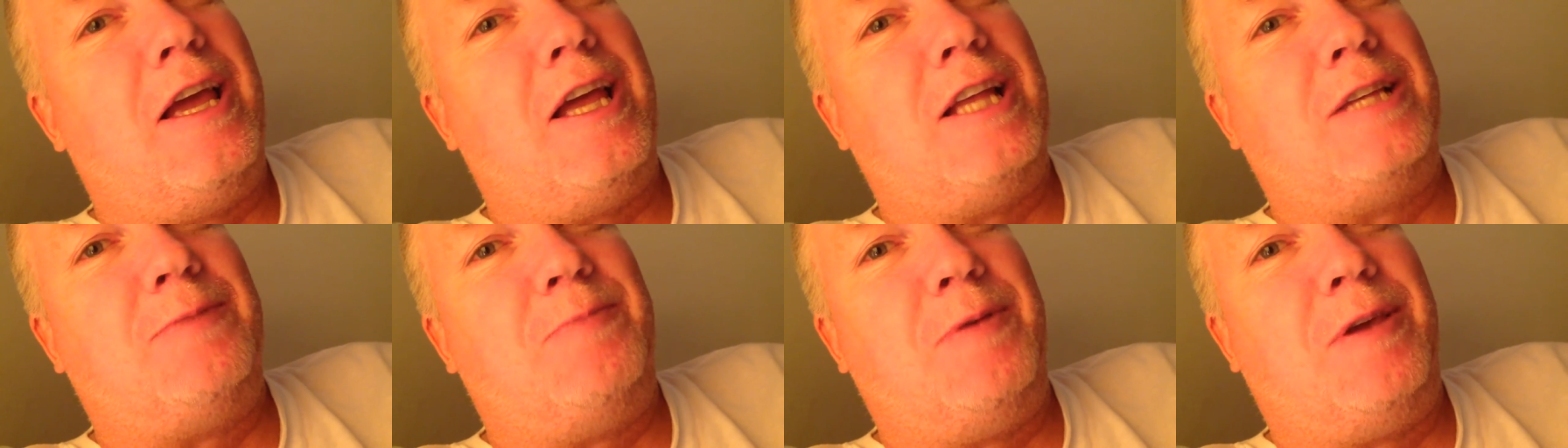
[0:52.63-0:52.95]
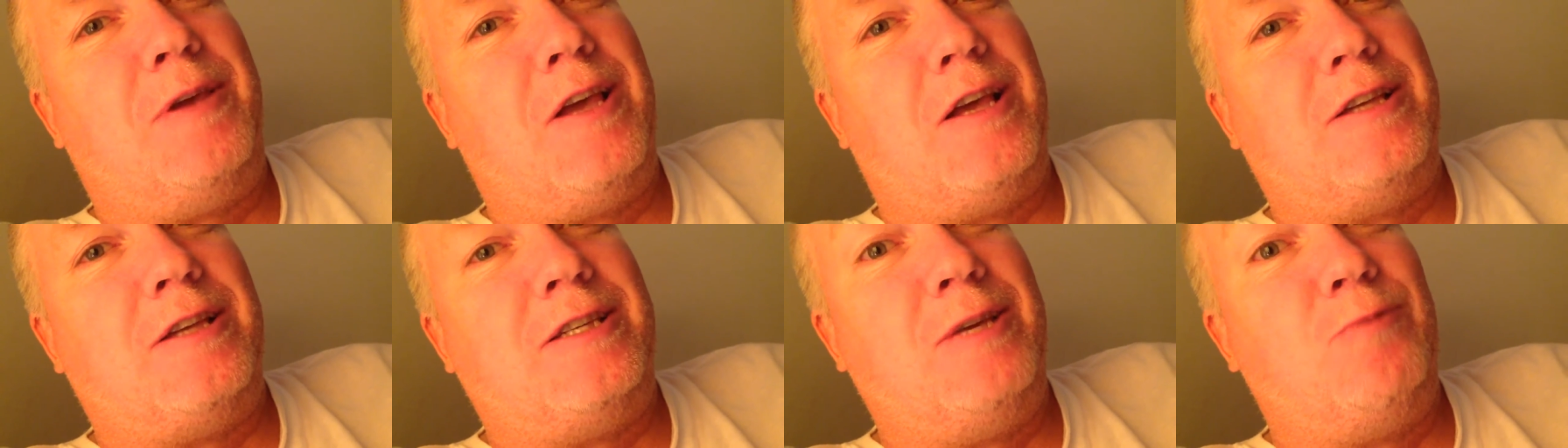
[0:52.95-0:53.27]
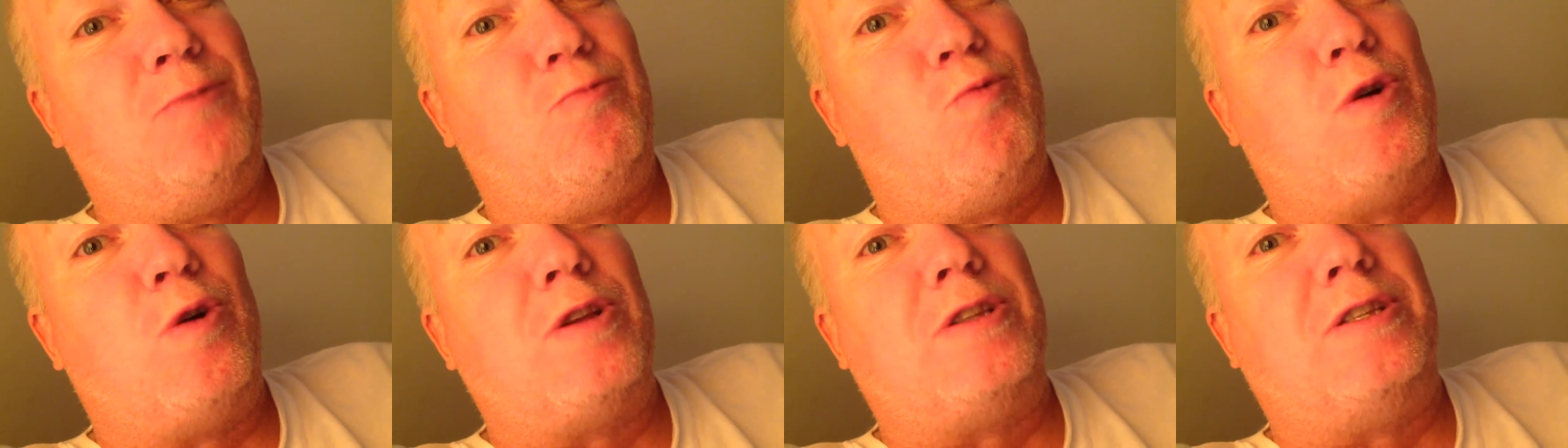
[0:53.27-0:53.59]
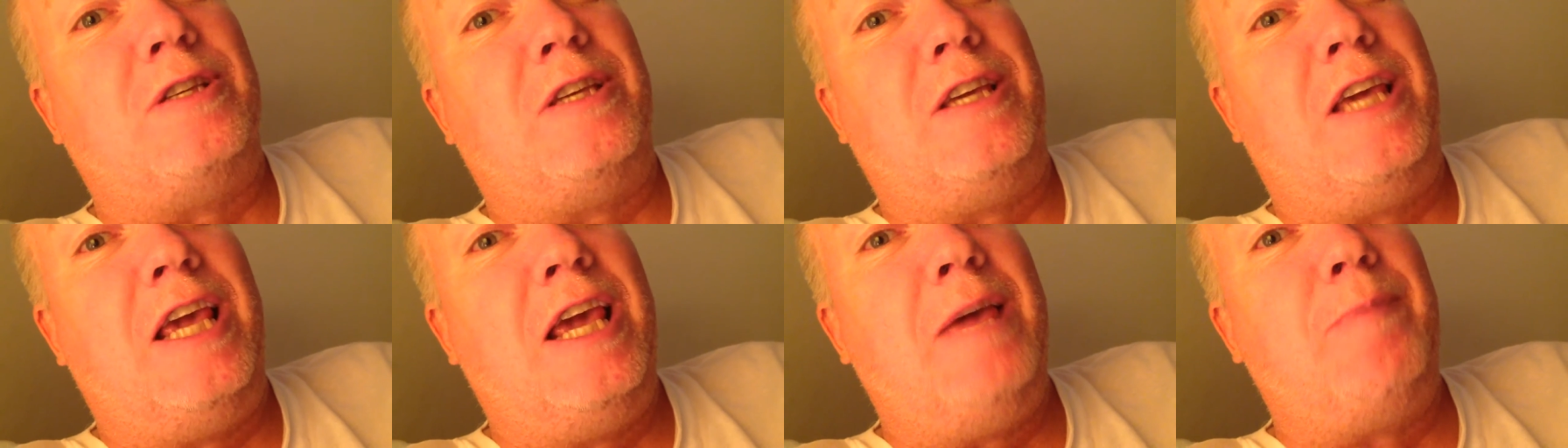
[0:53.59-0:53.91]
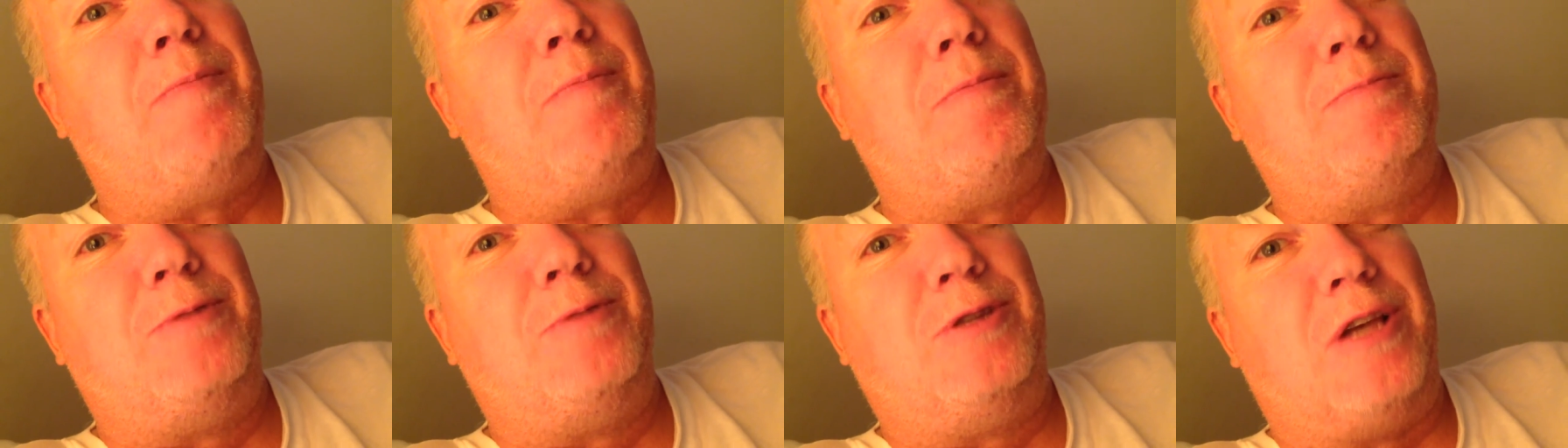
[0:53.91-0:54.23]
it's because he wants to
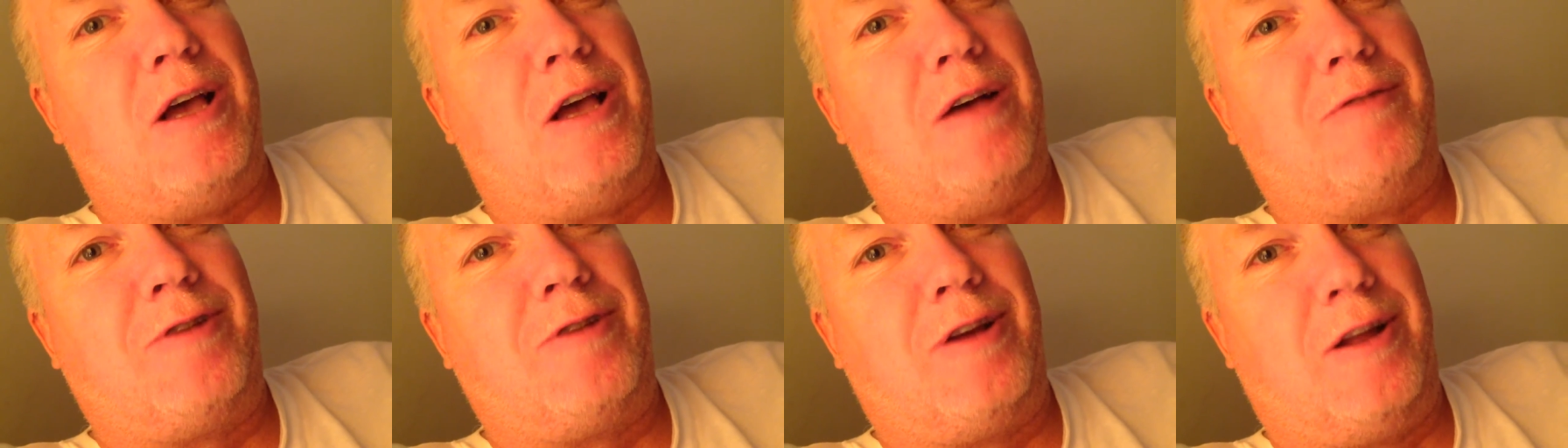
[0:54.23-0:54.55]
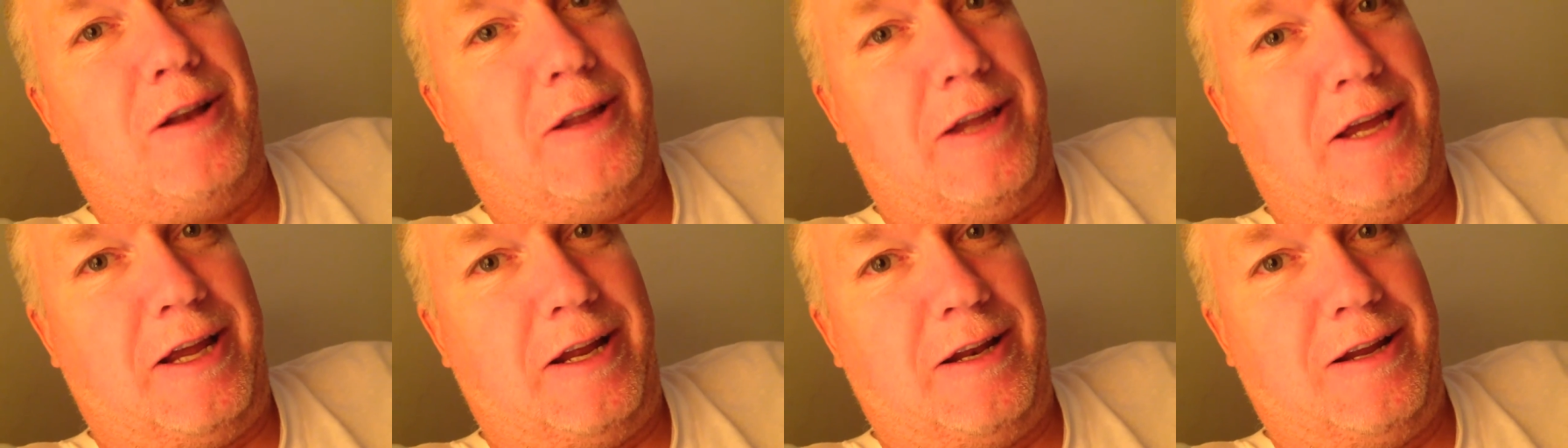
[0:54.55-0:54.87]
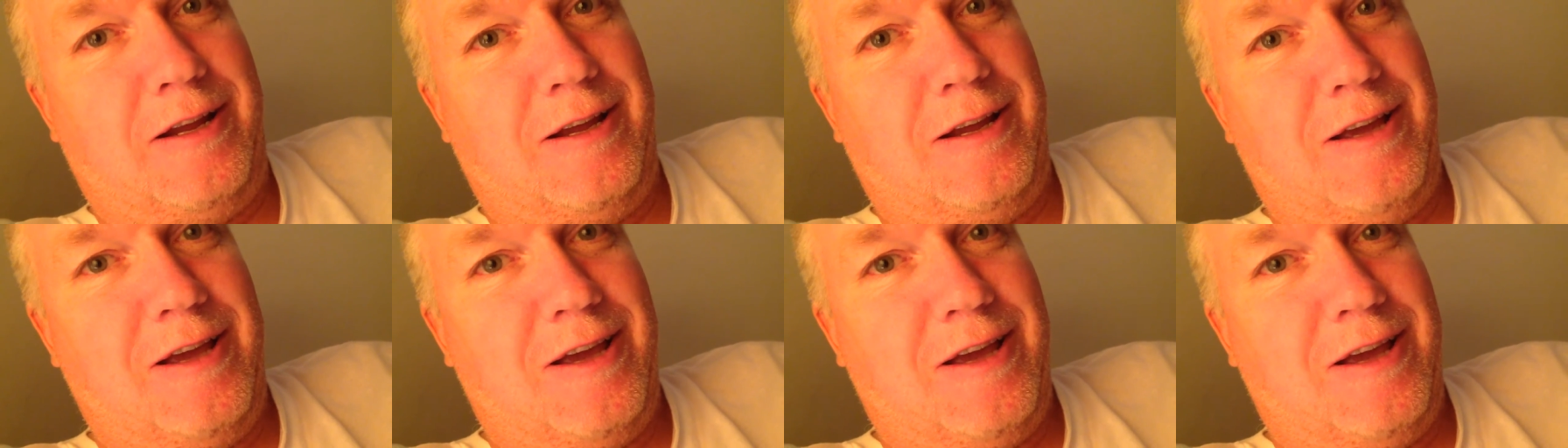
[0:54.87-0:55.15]
keep himself clean.